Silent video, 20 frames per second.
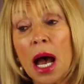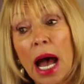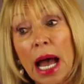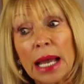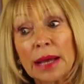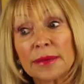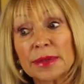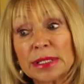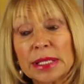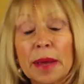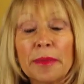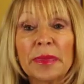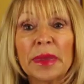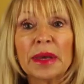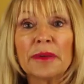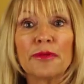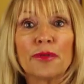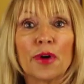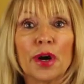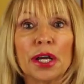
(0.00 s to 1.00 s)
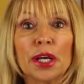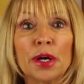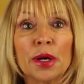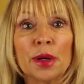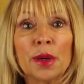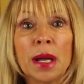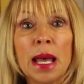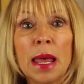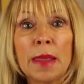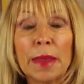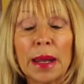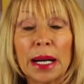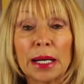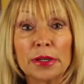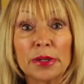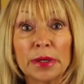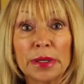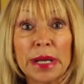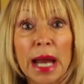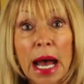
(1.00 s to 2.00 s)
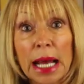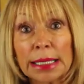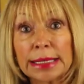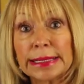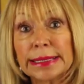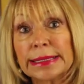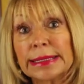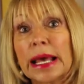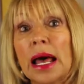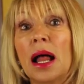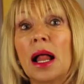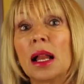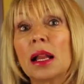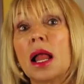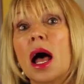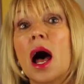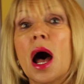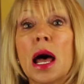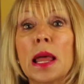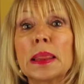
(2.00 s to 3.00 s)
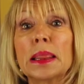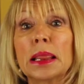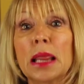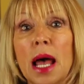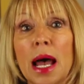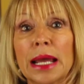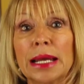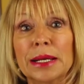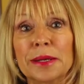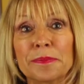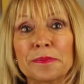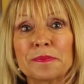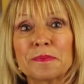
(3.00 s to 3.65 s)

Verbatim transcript: I have something for you that I do not sell online.